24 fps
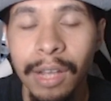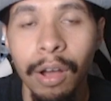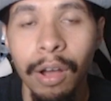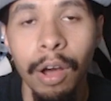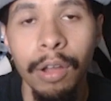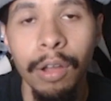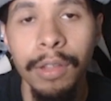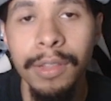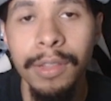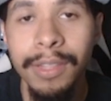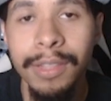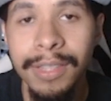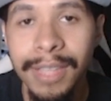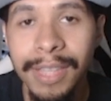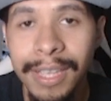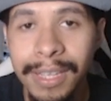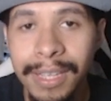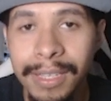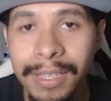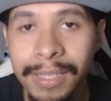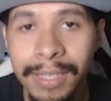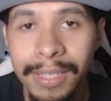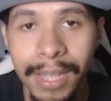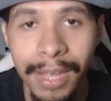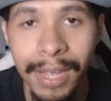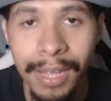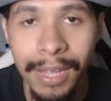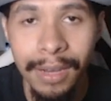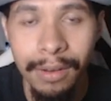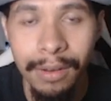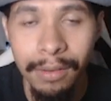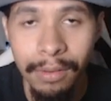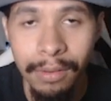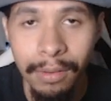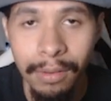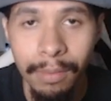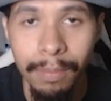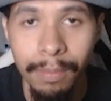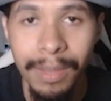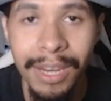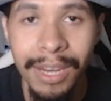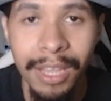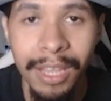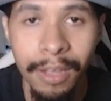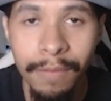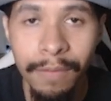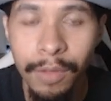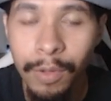all of the things that
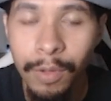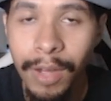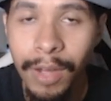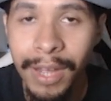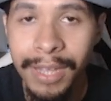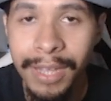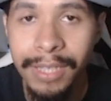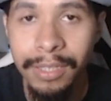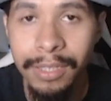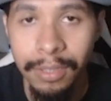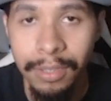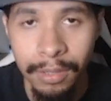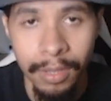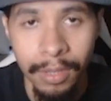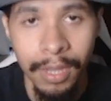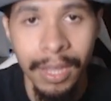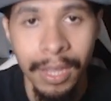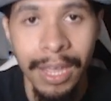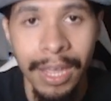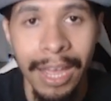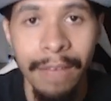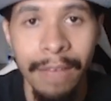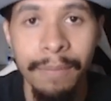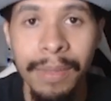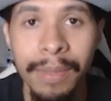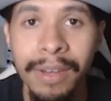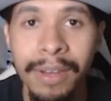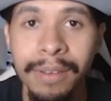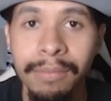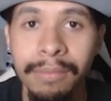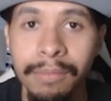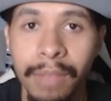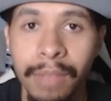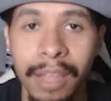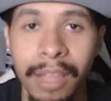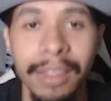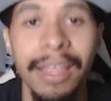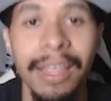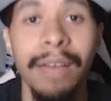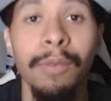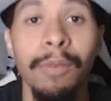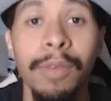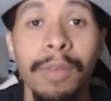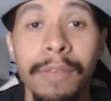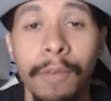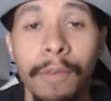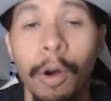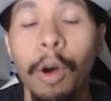many of you guys that
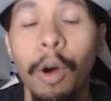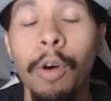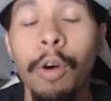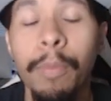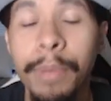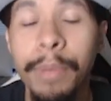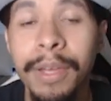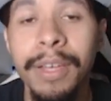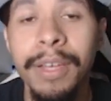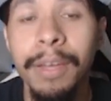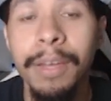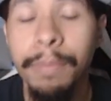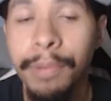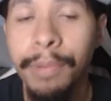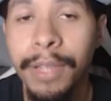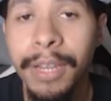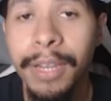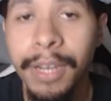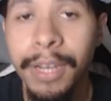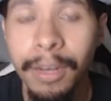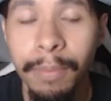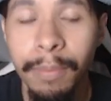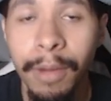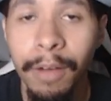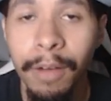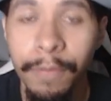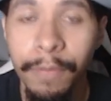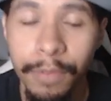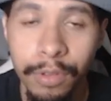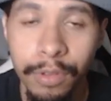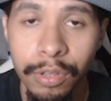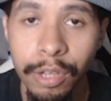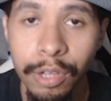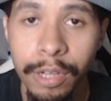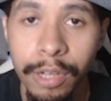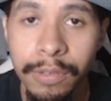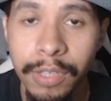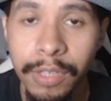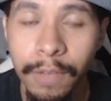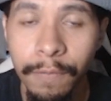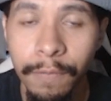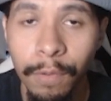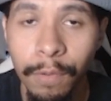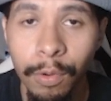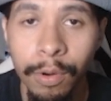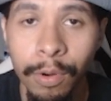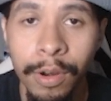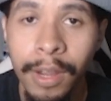we've all been complaining about for UFC
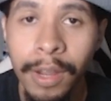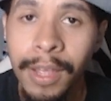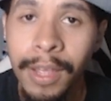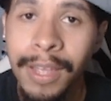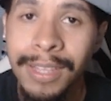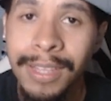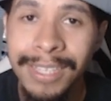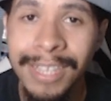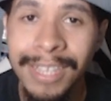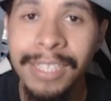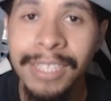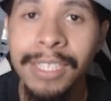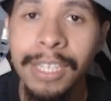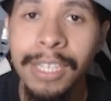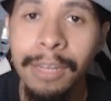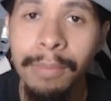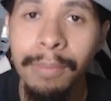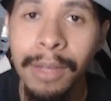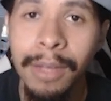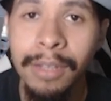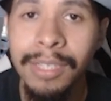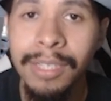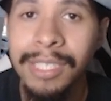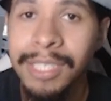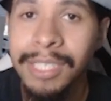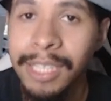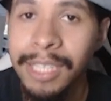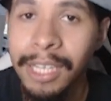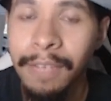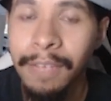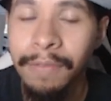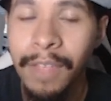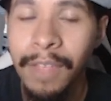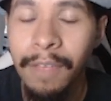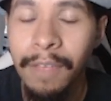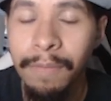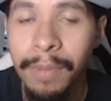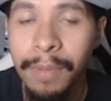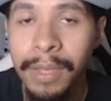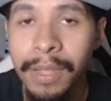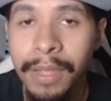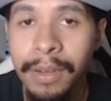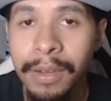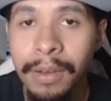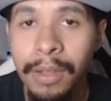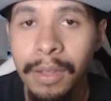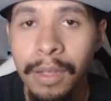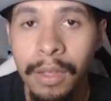4, testing them out to see if they've
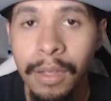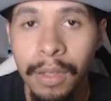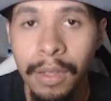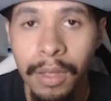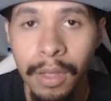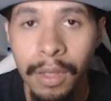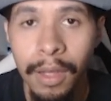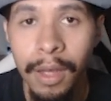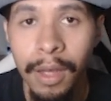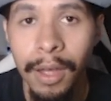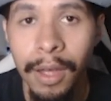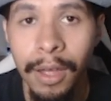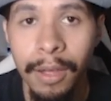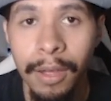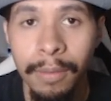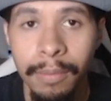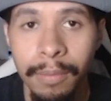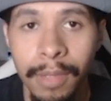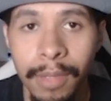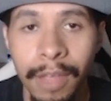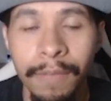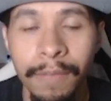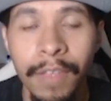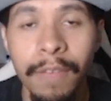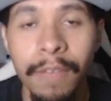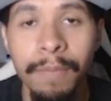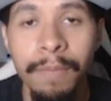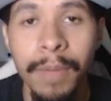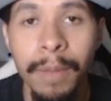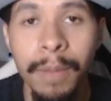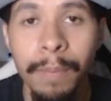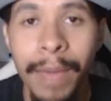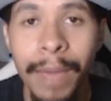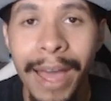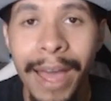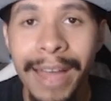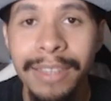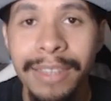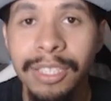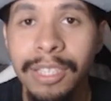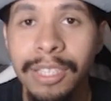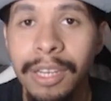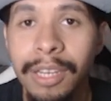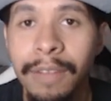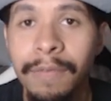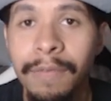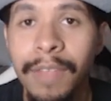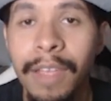been
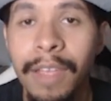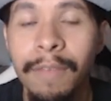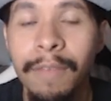patched, and if they've